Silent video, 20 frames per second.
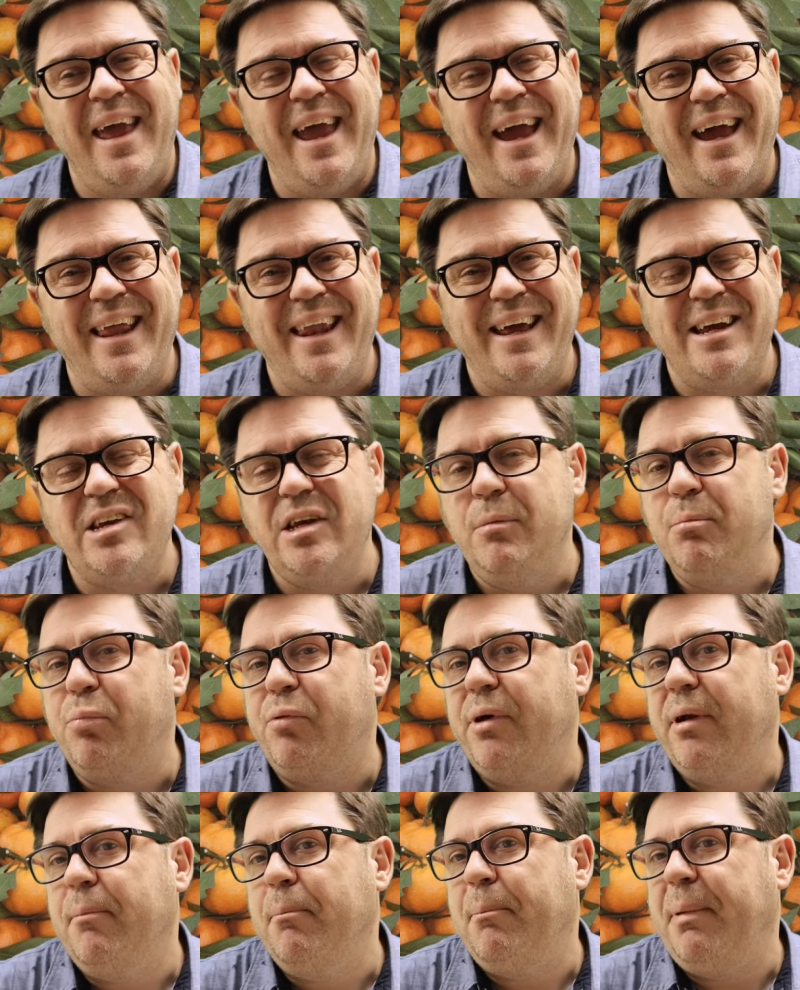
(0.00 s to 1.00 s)
It can actually
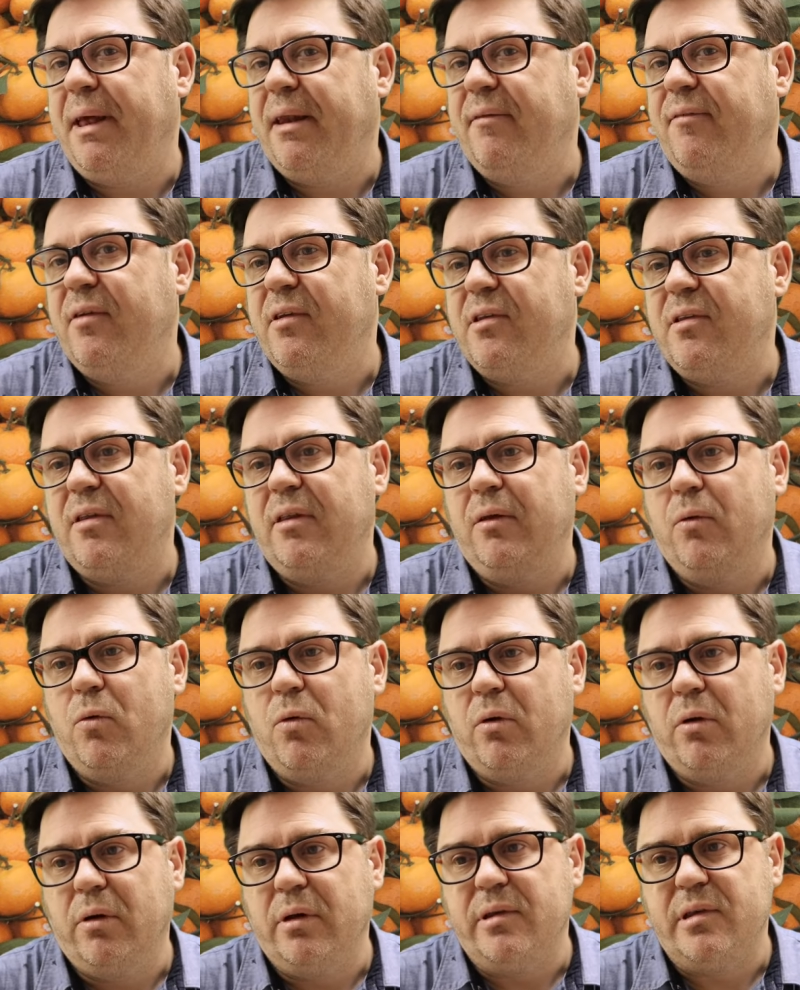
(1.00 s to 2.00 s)
bring benefits to the
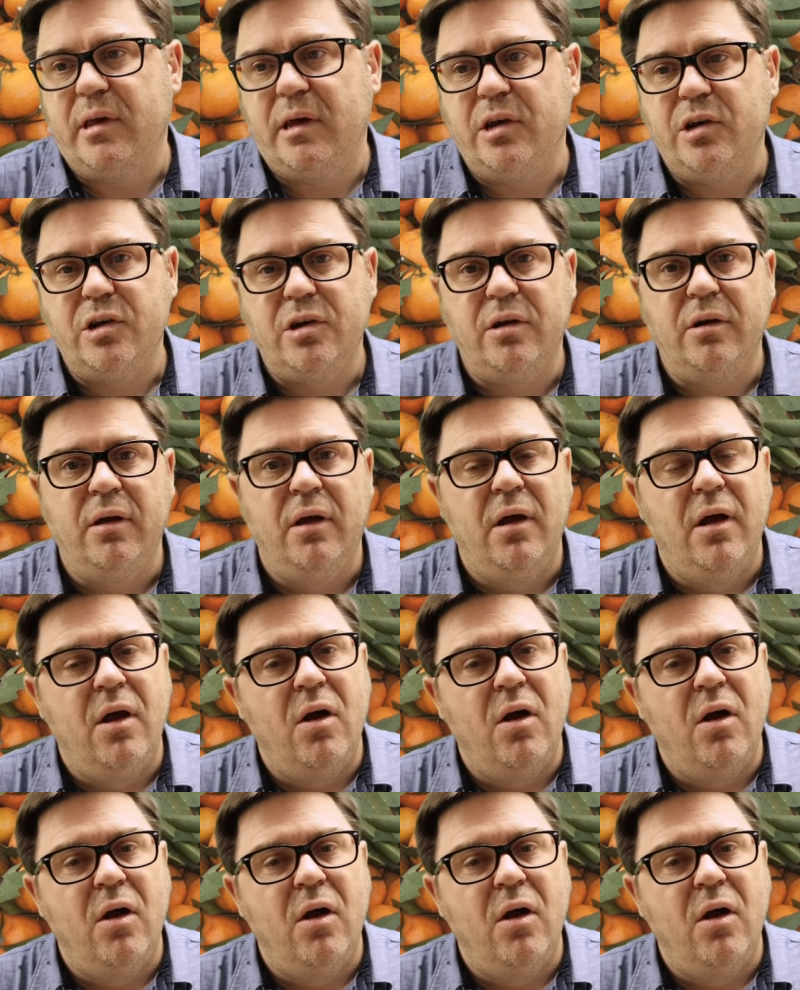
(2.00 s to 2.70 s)
organisation.